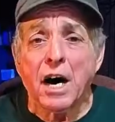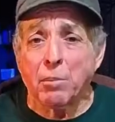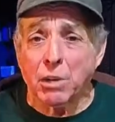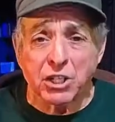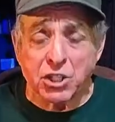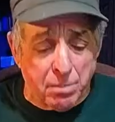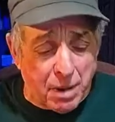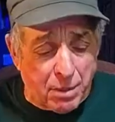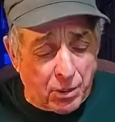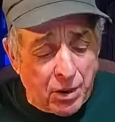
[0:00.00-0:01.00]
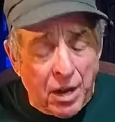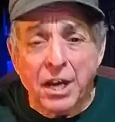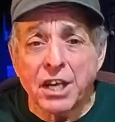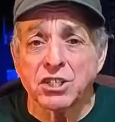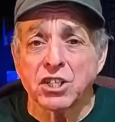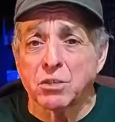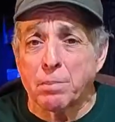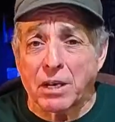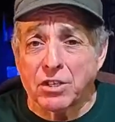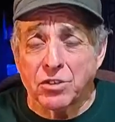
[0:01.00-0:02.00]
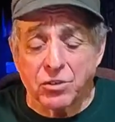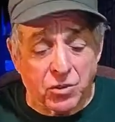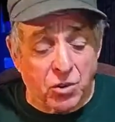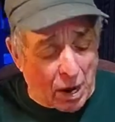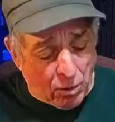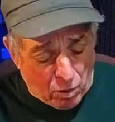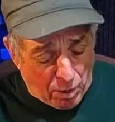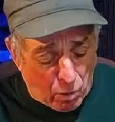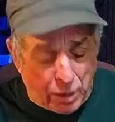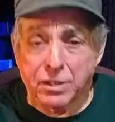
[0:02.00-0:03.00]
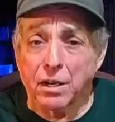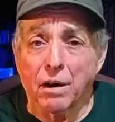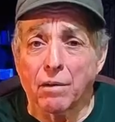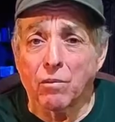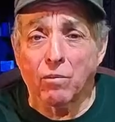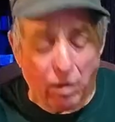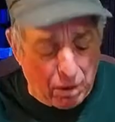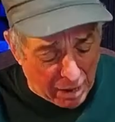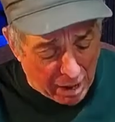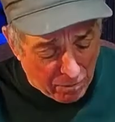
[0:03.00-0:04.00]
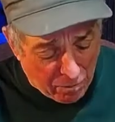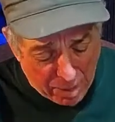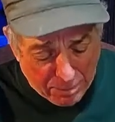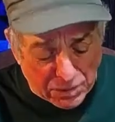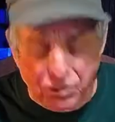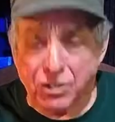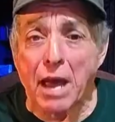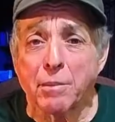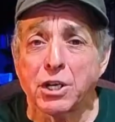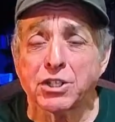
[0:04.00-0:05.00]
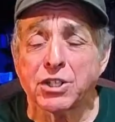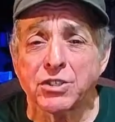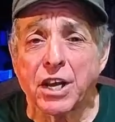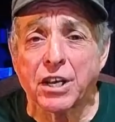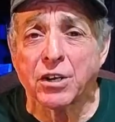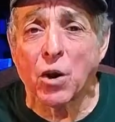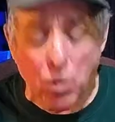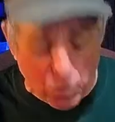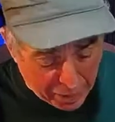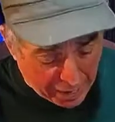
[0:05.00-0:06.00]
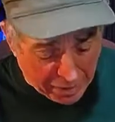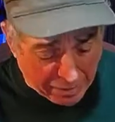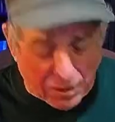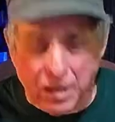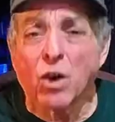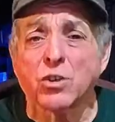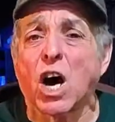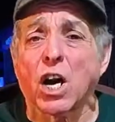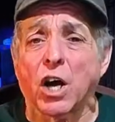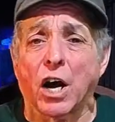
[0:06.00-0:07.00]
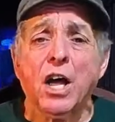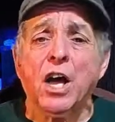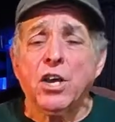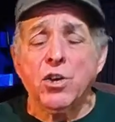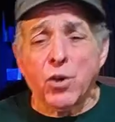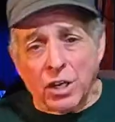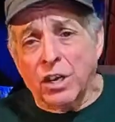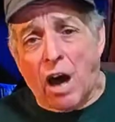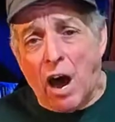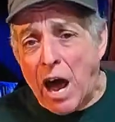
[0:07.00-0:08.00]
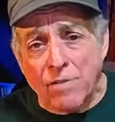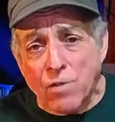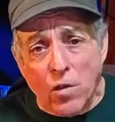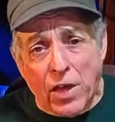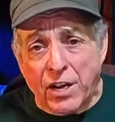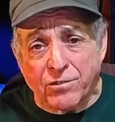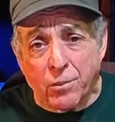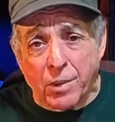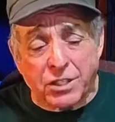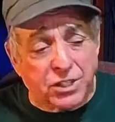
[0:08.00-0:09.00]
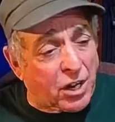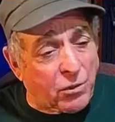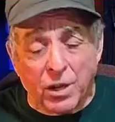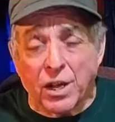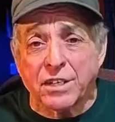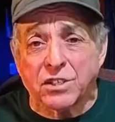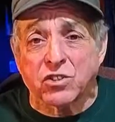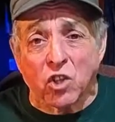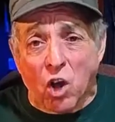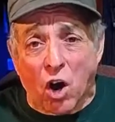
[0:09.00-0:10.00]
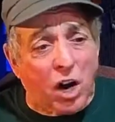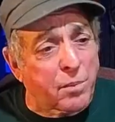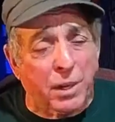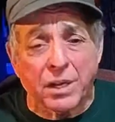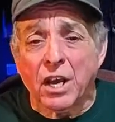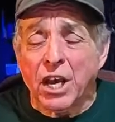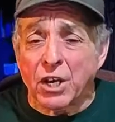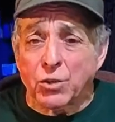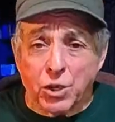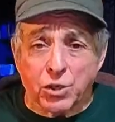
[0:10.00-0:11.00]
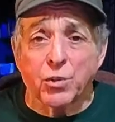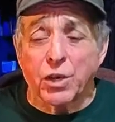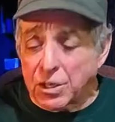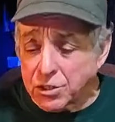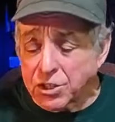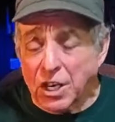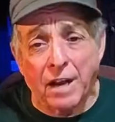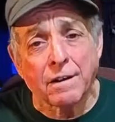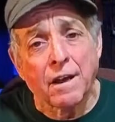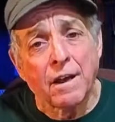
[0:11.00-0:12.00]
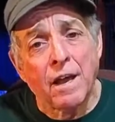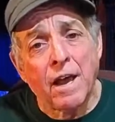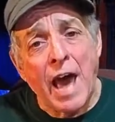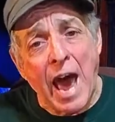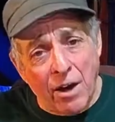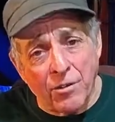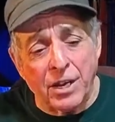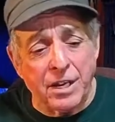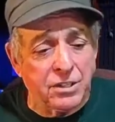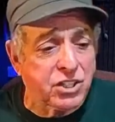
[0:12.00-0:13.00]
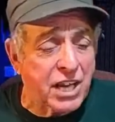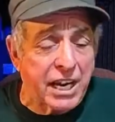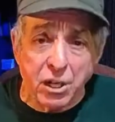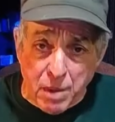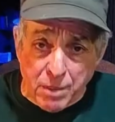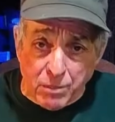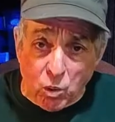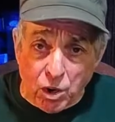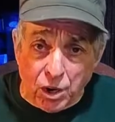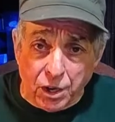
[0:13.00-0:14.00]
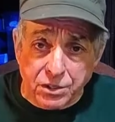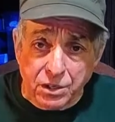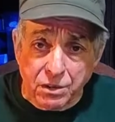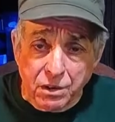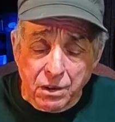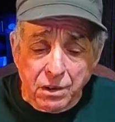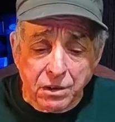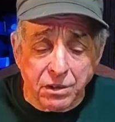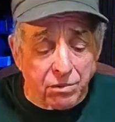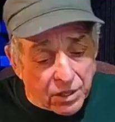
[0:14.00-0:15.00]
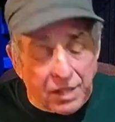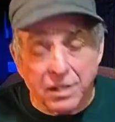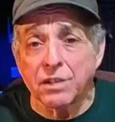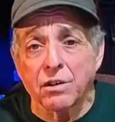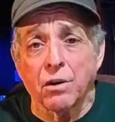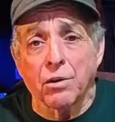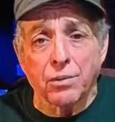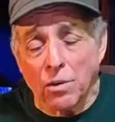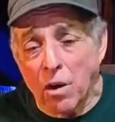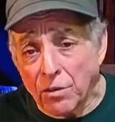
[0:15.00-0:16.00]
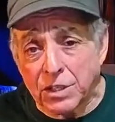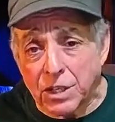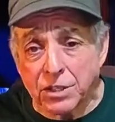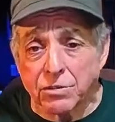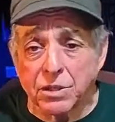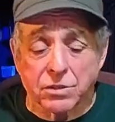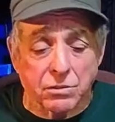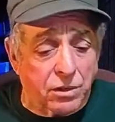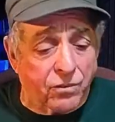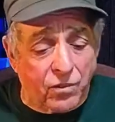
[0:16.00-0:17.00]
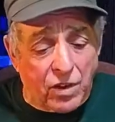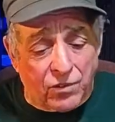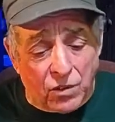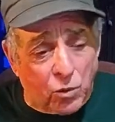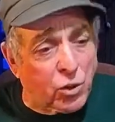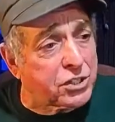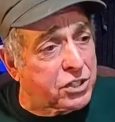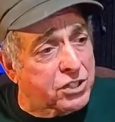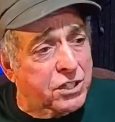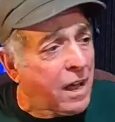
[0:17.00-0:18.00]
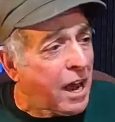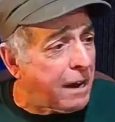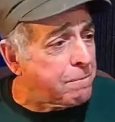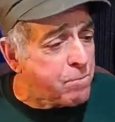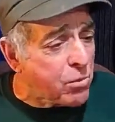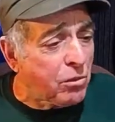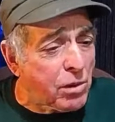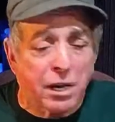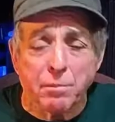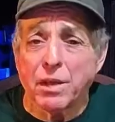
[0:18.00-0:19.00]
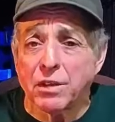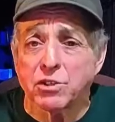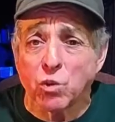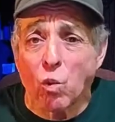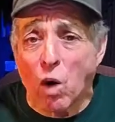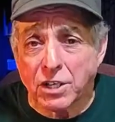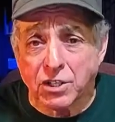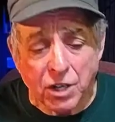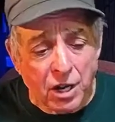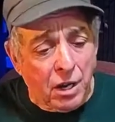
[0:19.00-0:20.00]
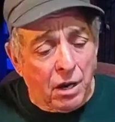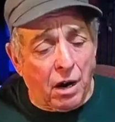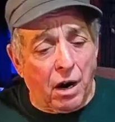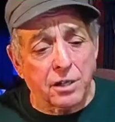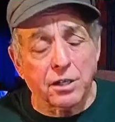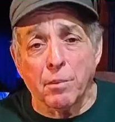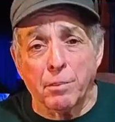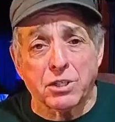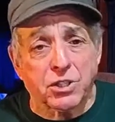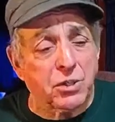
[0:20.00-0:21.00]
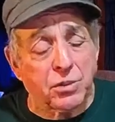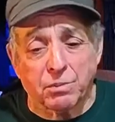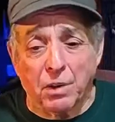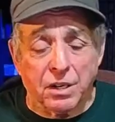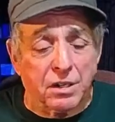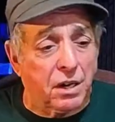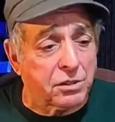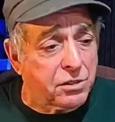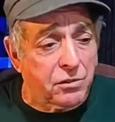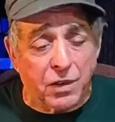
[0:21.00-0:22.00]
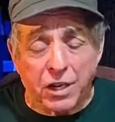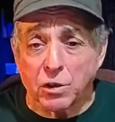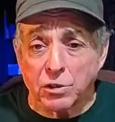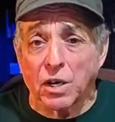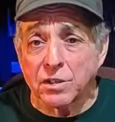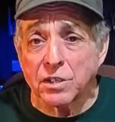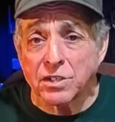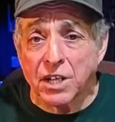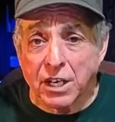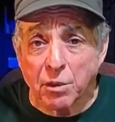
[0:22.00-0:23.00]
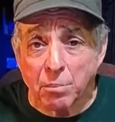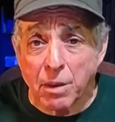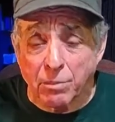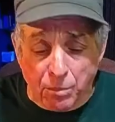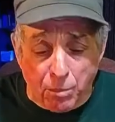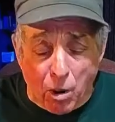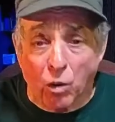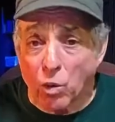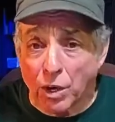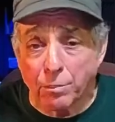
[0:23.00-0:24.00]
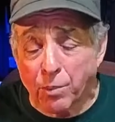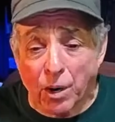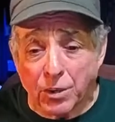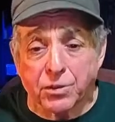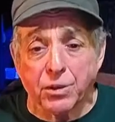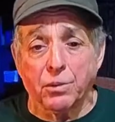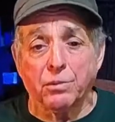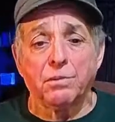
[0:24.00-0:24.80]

a militia member is expected to do, uh, what uh, uh, weapons and ammunitions they could own, and it goes on and on. You can I have all that information. I realize it's long, but in order to really understand how the Second Amendment works, you really need to go through all this history. So if if you would, just I recommend that you watch on uh, BitChute my uh, two videos on the Second Amendment, Part One and Part Two.